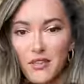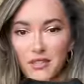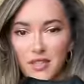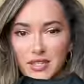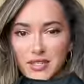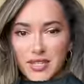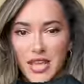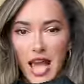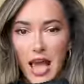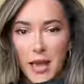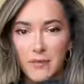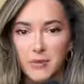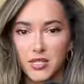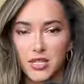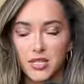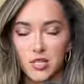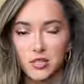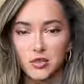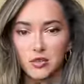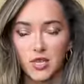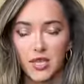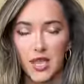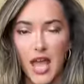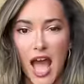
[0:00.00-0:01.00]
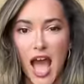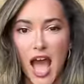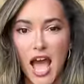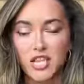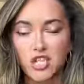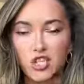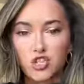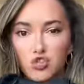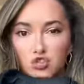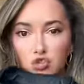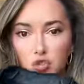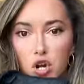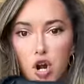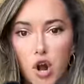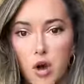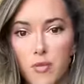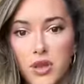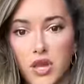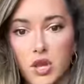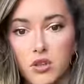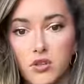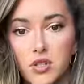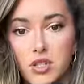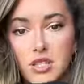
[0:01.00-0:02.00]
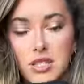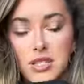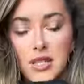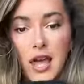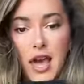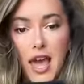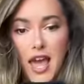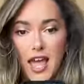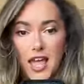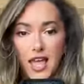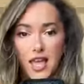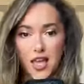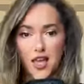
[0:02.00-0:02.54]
this absolutely astronomical sleigh.